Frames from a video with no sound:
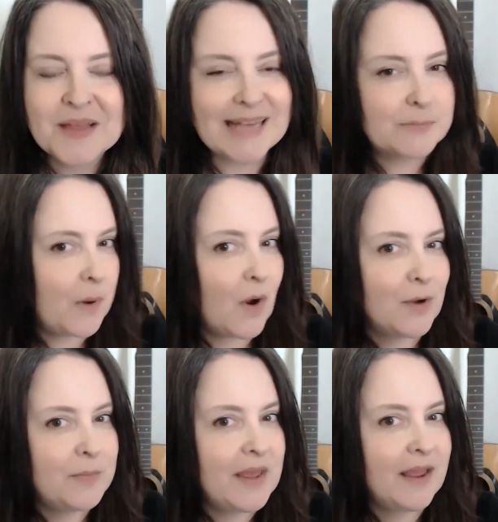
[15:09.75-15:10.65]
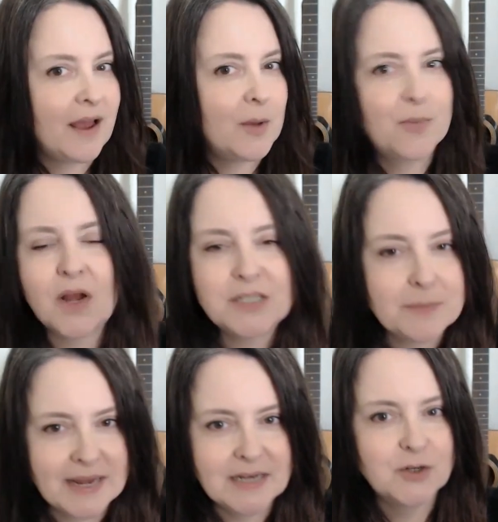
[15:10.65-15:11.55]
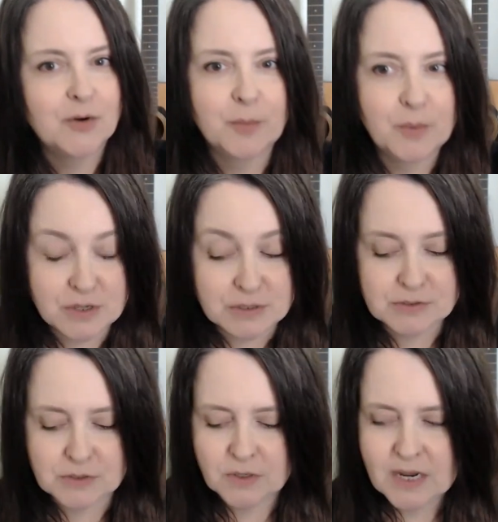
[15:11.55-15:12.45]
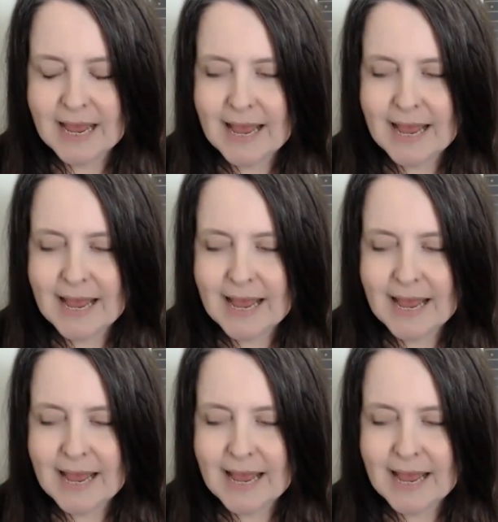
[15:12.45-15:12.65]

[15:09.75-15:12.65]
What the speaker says: as part of being a project manager and a producer.